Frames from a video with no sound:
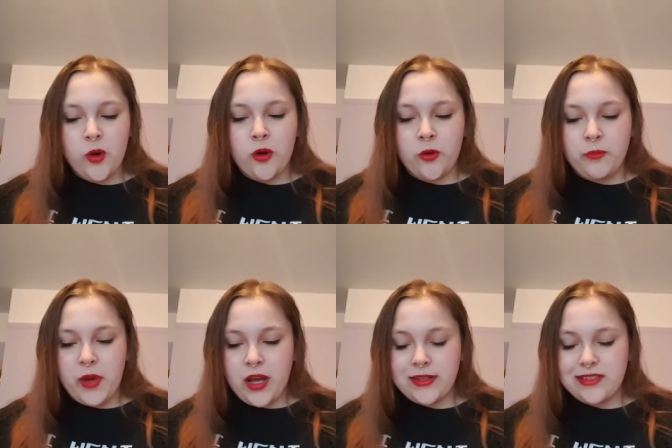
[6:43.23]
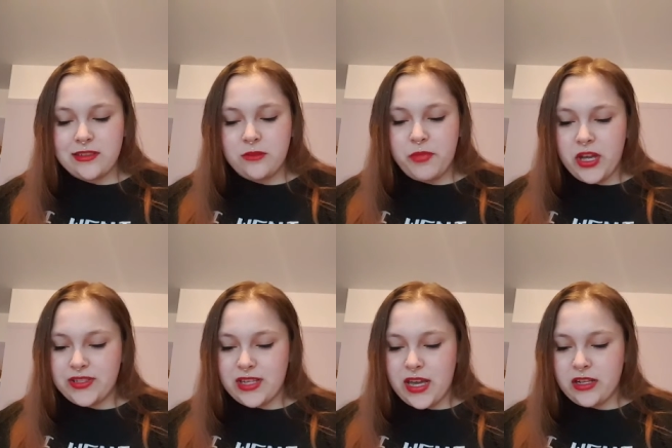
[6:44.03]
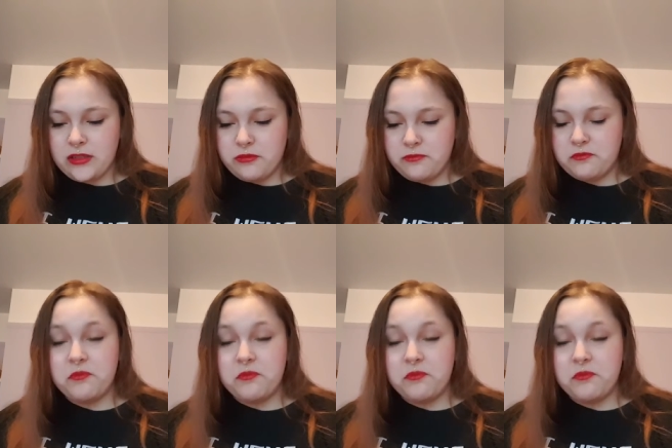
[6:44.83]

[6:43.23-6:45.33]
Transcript: or Bursell.